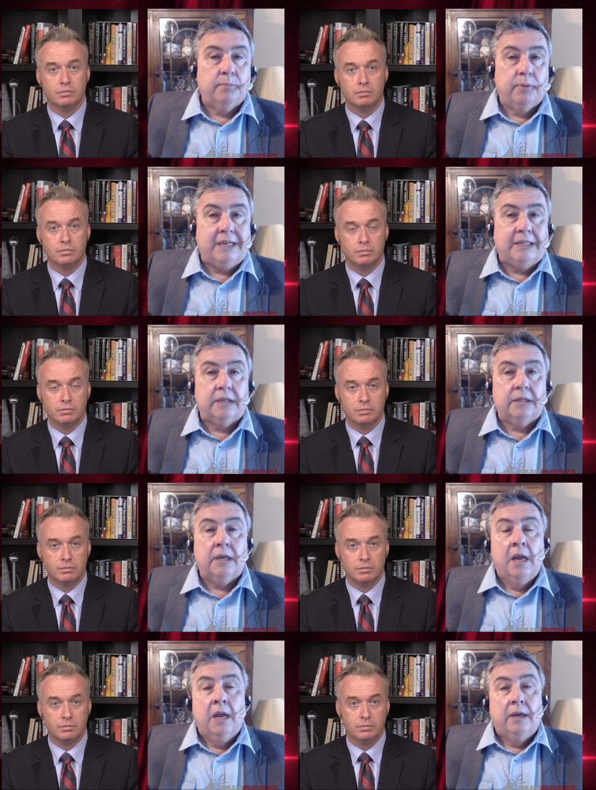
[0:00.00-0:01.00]
Speaker 1: places.
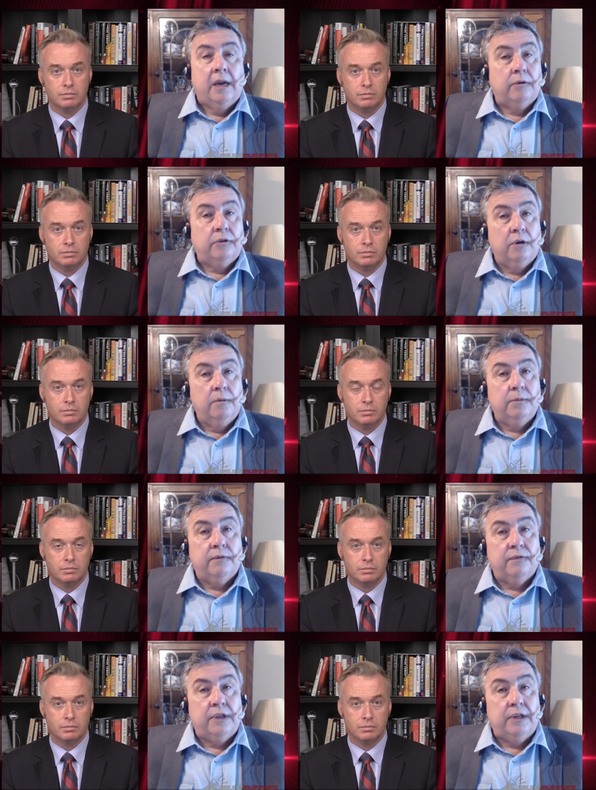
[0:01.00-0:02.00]
Now, in terms
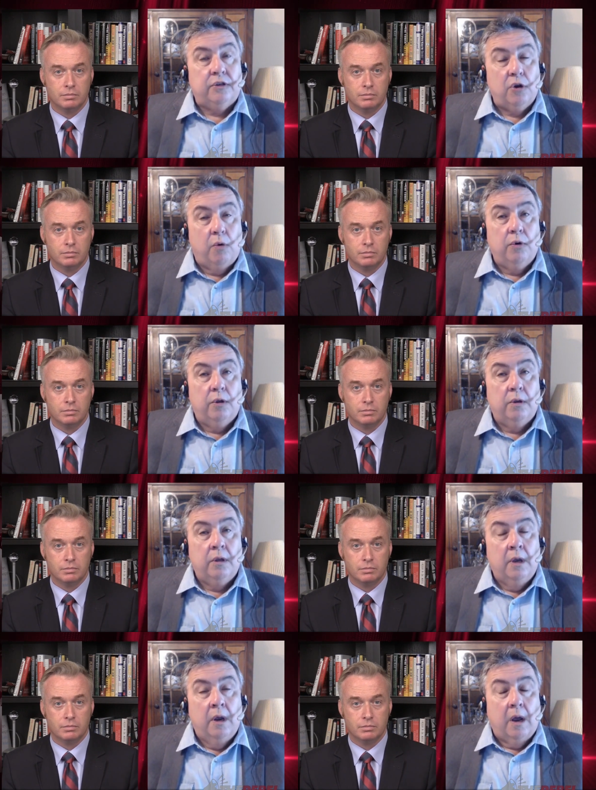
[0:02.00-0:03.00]
of the
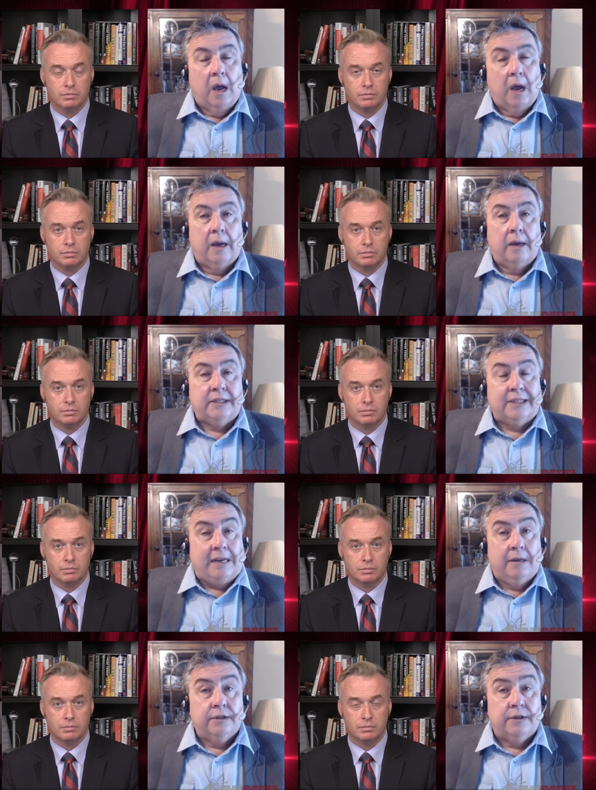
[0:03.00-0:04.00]
total uh,
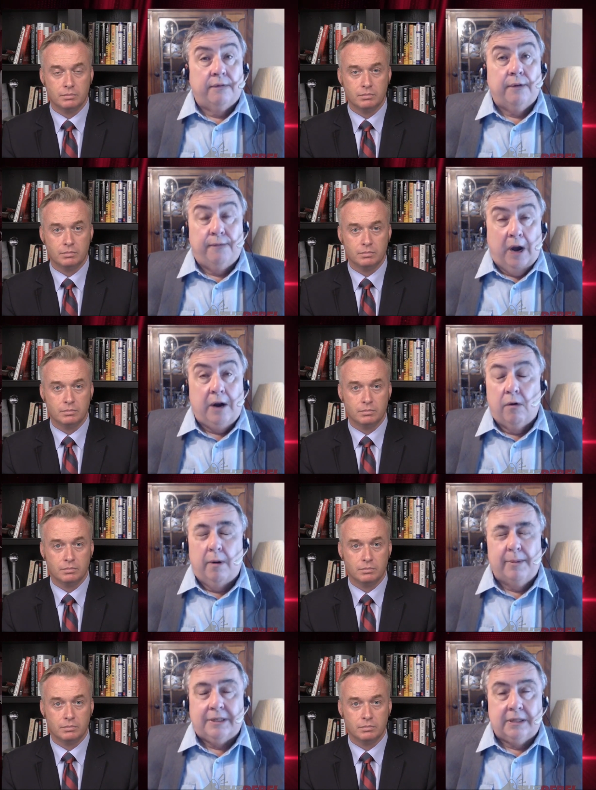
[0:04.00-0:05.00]
sales of the
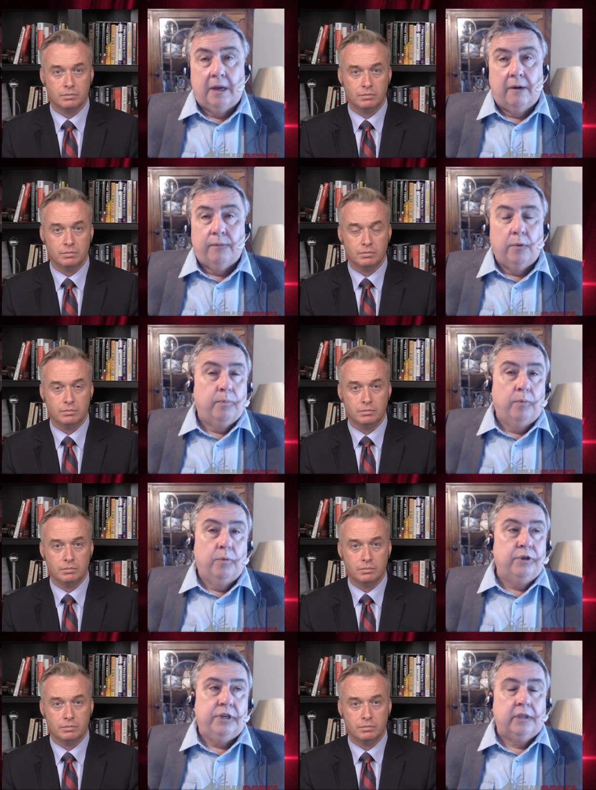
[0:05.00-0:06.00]
firearm itself, we're,
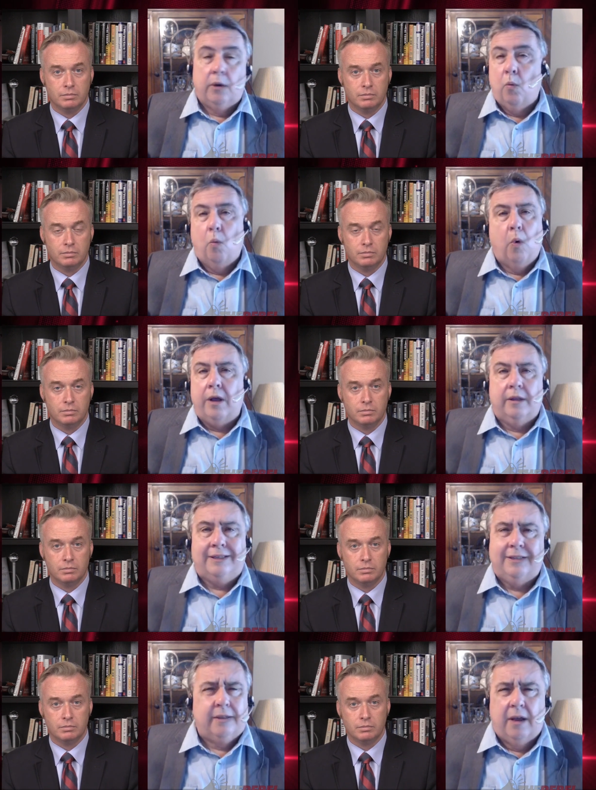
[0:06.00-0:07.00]
we're dealing well
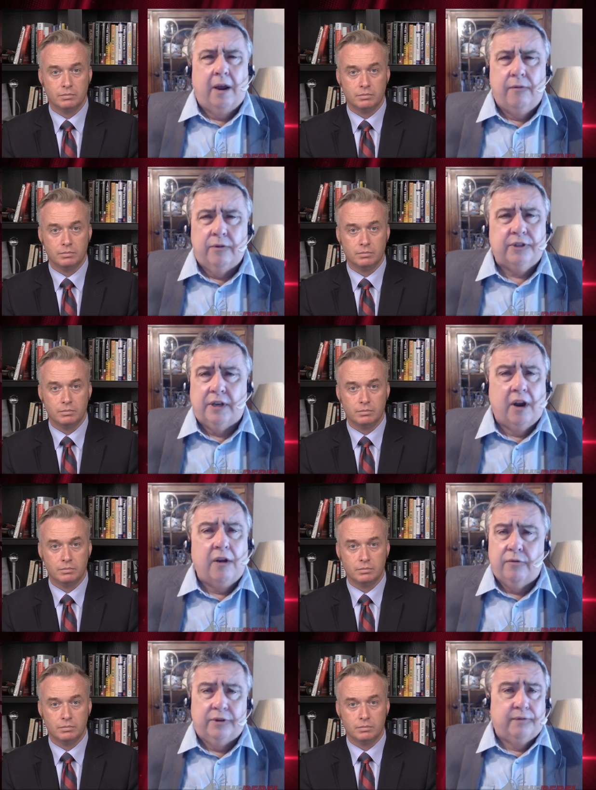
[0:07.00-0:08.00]
into the hundreds and
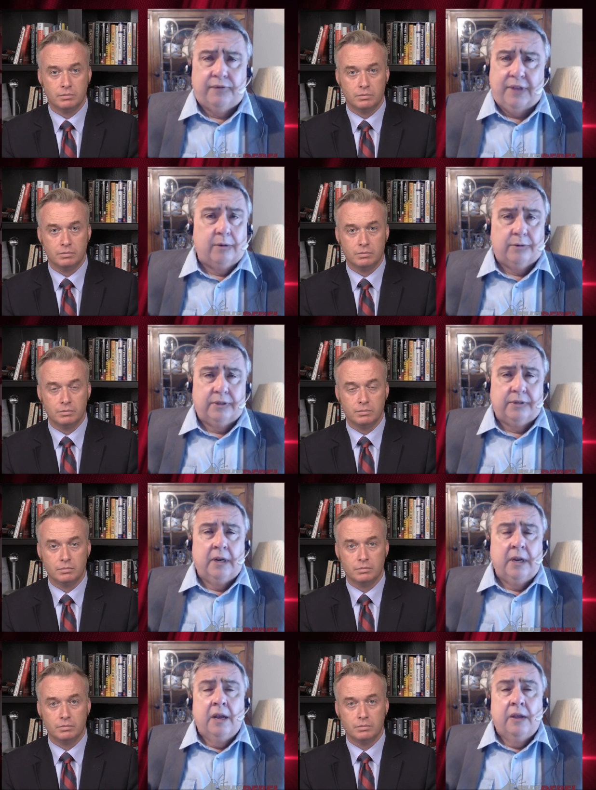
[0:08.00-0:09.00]
hundreds of
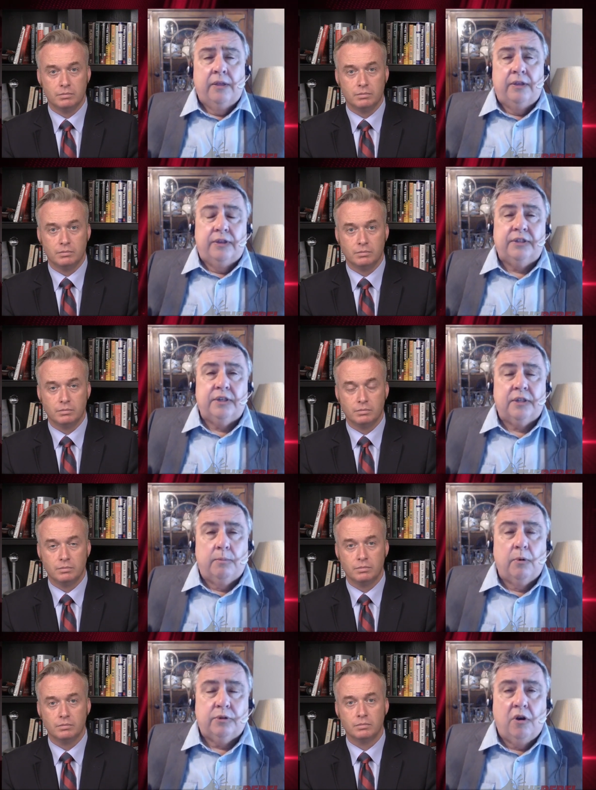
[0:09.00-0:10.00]
thousands. The, this is
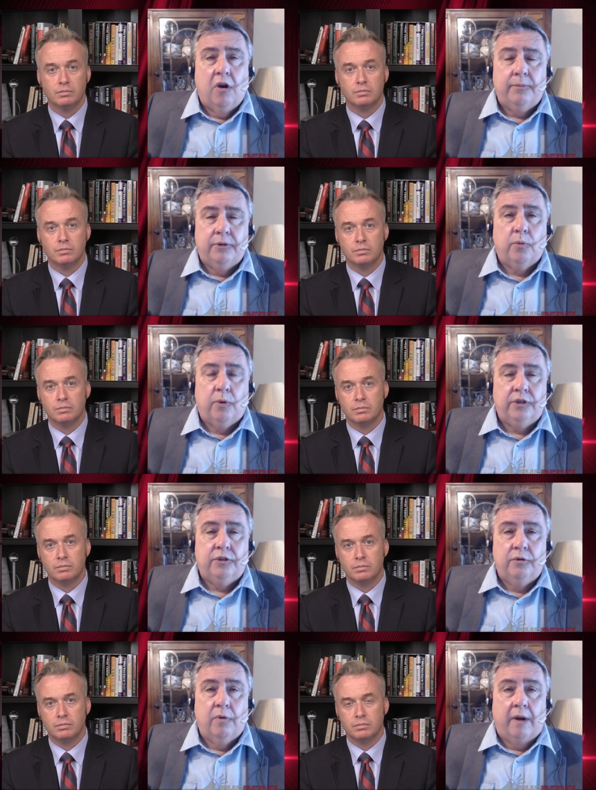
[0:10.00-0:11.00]
the most common
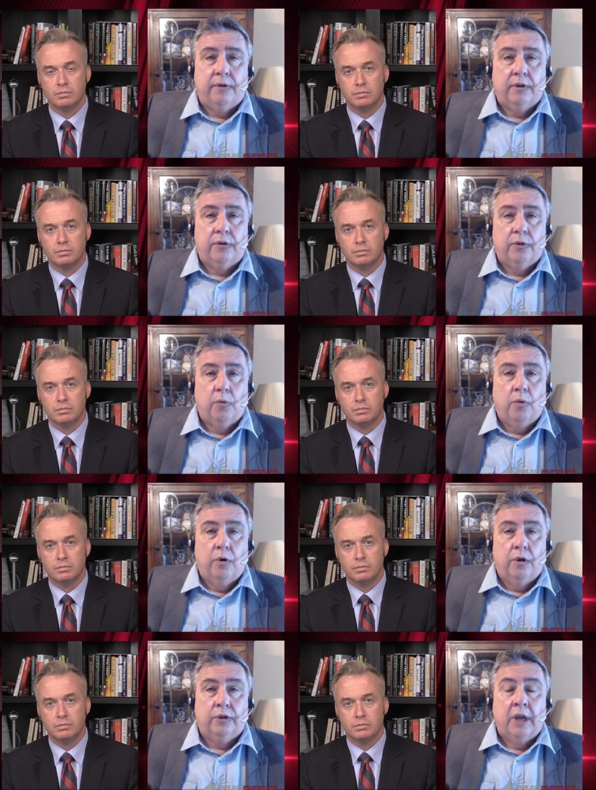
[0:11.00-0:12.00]
22 rifle in the
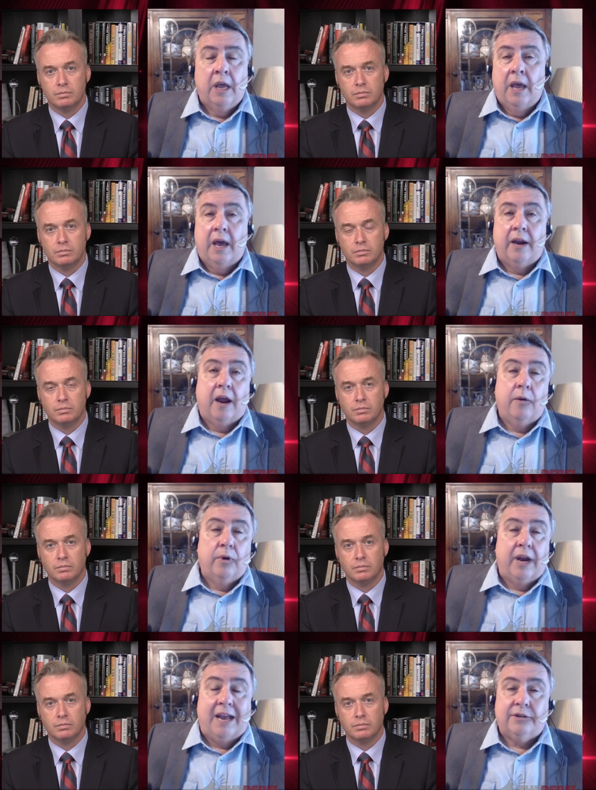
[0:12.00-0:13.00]
world, and I
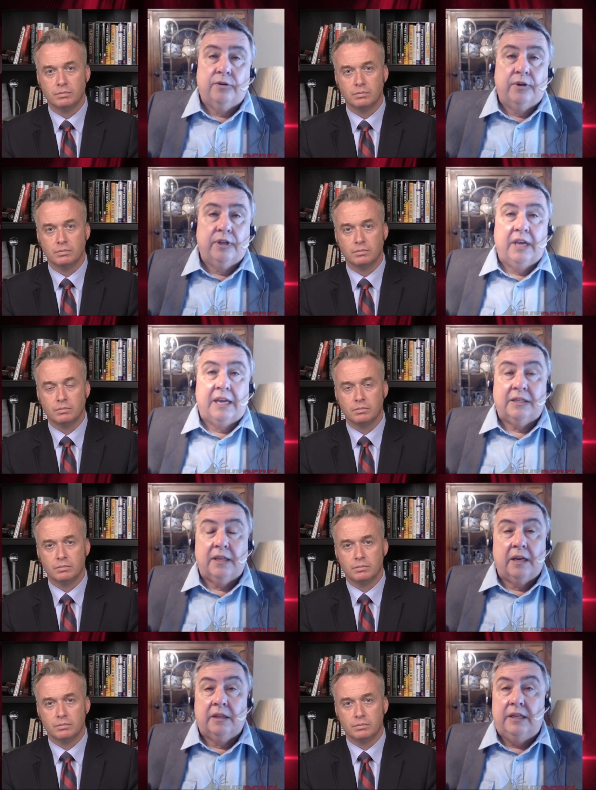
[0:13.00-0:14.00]
would hazard a guess
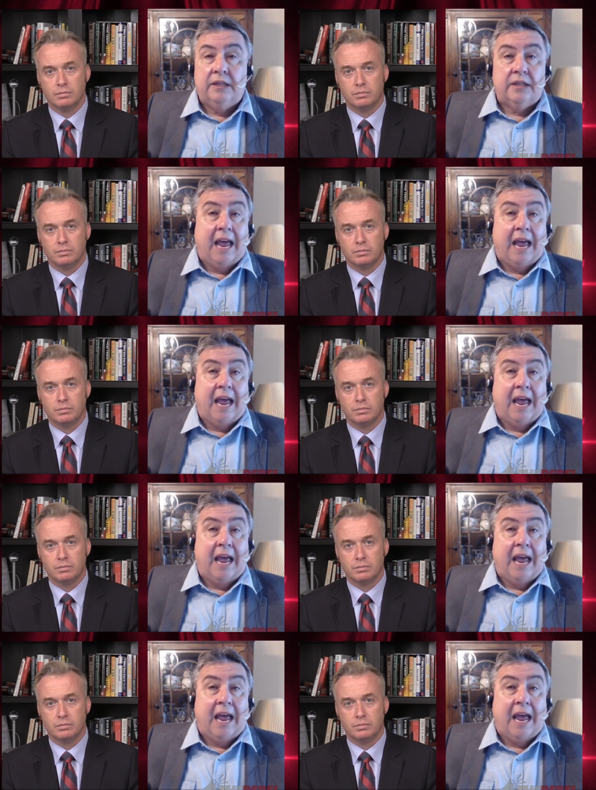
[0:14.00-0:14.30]
that at least